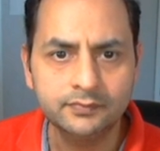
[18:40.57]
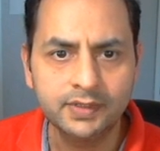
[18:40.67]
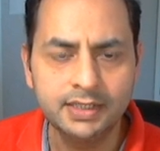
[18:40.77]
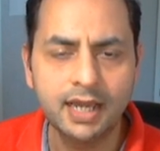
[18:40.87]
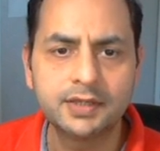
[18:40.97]

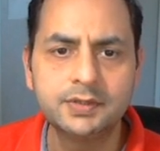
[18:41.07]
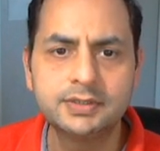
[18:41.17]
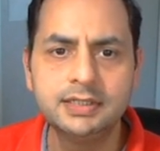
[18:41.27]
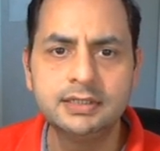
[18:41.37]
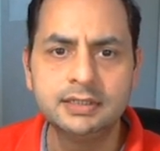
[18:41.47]
Yeah, you
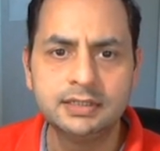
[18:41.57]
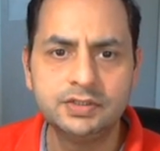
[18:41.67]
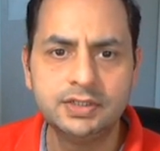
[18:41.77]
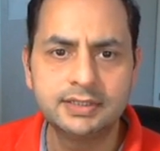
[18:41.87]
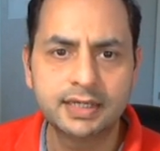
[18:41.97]
see,
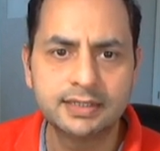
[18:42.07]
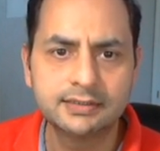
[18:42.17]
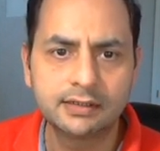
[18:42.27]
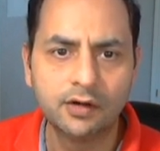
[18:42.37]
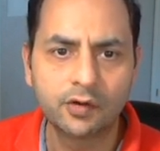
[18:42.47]
G-Sec is
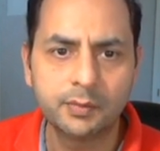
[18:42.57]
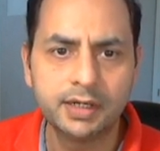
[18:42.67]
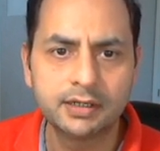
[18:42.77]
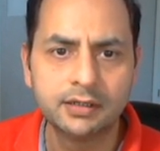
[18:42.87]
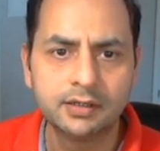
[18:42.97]
a
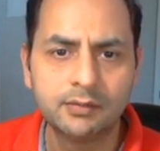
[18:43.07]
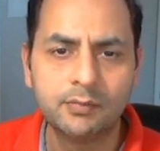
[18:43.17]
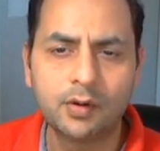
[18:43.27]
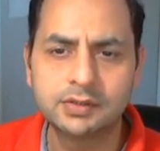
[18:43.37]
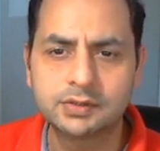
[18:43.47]
government
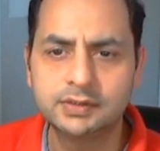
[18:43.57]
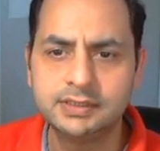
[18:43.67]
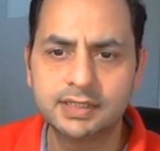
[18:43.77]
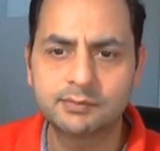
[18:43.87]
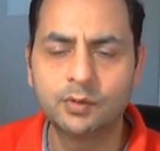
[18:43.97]
bond. So
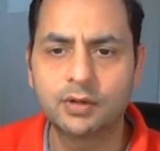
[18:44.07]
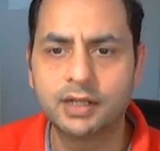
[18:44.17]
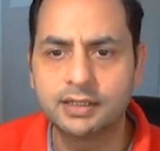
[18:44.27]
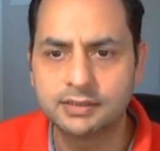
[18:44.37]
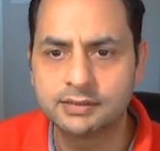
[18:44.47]
these are more
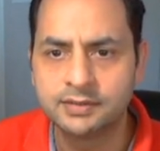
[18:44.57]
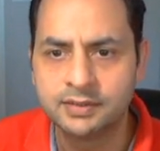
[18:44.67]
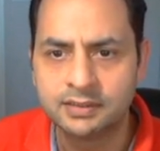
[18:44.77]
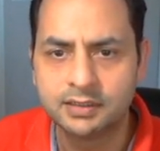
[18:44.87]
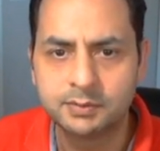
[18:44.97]
like a
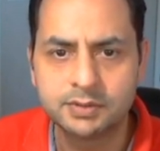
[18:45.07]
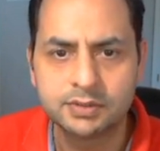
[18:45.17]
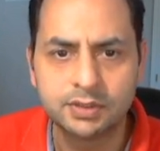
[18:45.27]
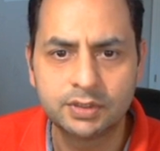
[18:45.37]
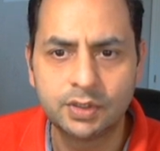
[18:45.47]
little bit
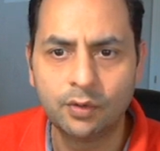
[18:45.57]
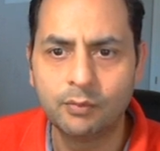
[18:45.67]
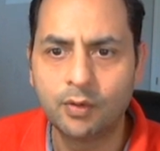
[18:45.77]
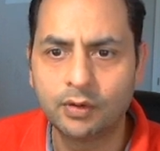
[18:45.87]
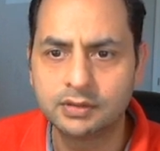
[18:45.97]
secure
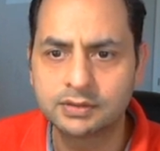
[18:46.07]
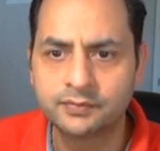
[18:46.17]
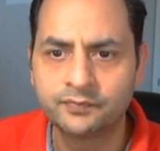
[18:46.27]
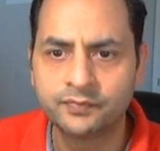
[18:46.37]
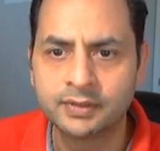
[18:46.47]
bonds,
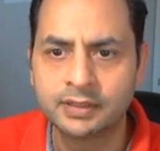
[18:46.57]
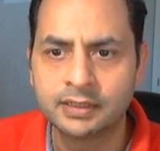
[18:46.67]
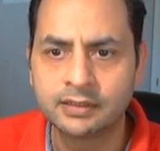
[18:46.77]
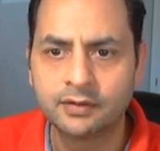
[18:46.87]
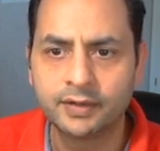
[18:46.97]

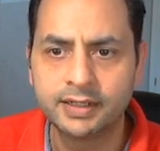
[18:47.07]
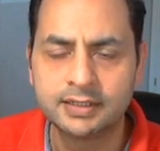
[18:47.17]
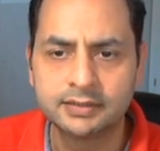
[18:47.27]
right?